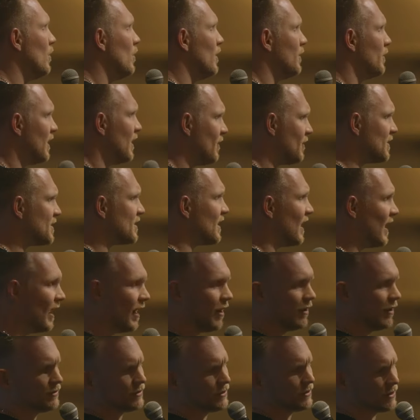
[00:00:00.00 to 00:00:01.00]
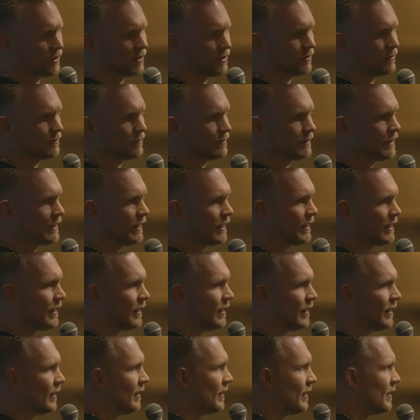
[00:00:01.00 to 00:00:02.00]
Lord, give us a house, you know?
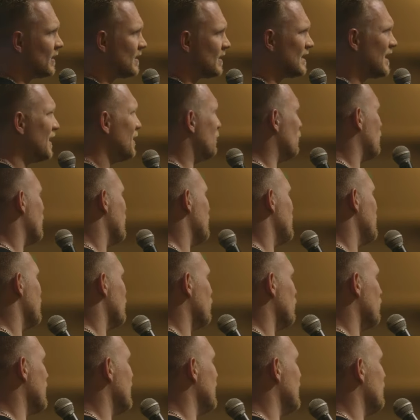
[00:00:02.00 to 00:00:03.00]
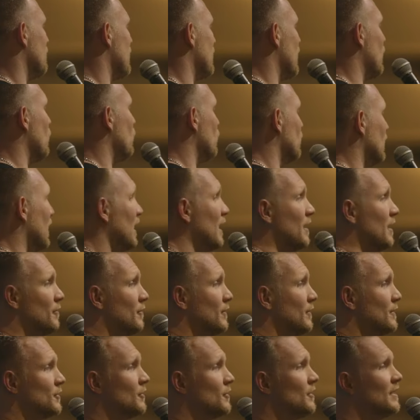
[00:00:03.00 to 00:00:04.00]
Because I didn't want to be a renter my whole
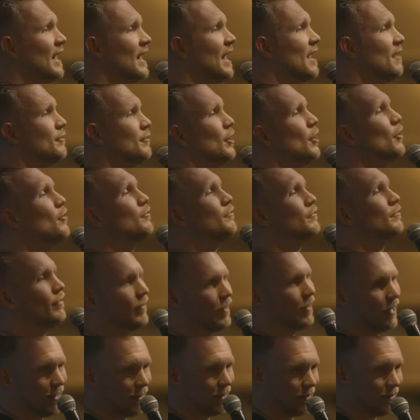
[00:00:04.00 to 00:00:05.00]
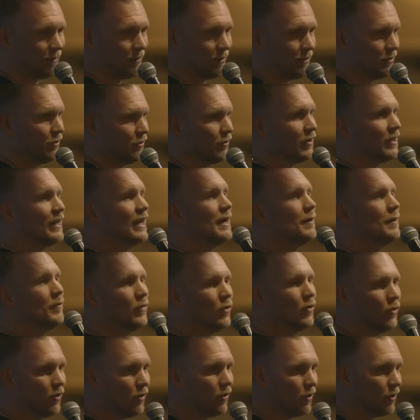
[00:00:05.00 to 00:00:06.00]
life. It's good to have your own thing. You can do a lot
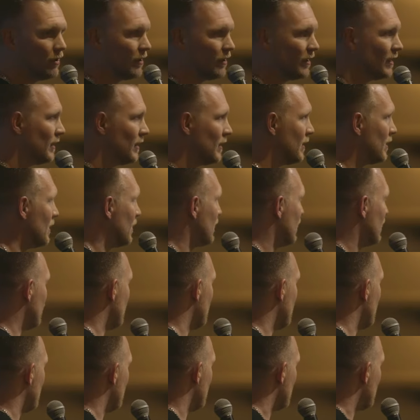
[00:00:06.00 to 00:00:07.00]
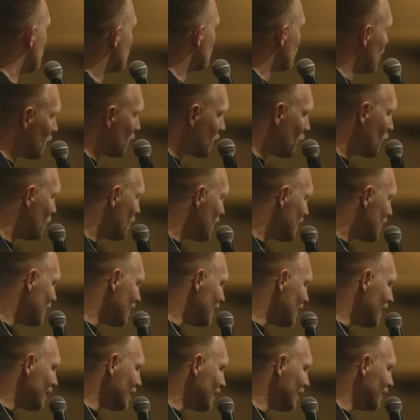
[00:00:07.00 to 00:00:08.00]
more. So I go
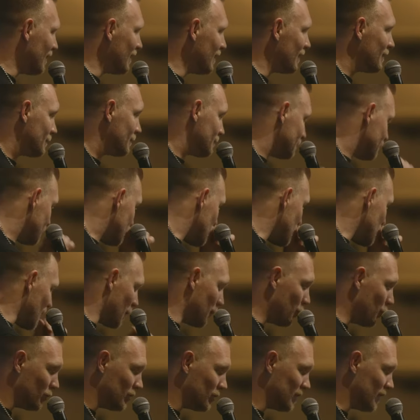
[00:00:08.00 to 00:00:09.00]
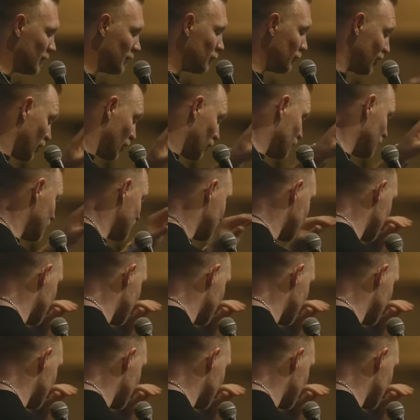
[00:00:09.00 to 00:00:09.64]
into that thing. I pull up. We go